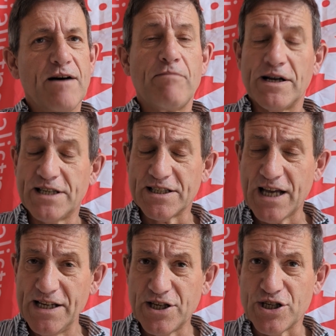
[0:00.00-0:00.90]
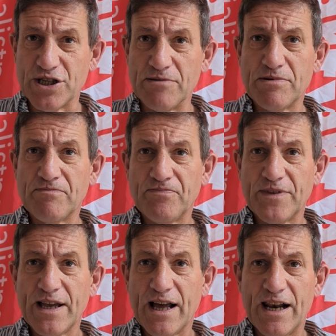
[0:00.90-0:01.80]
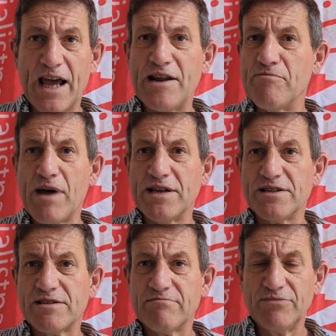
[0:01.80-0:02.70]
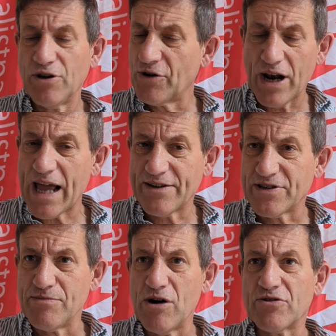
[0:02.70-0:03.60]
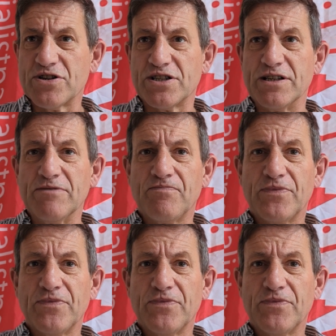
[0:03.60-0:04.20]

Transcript: By dictatorship, Lenin meant not a lack of democracy,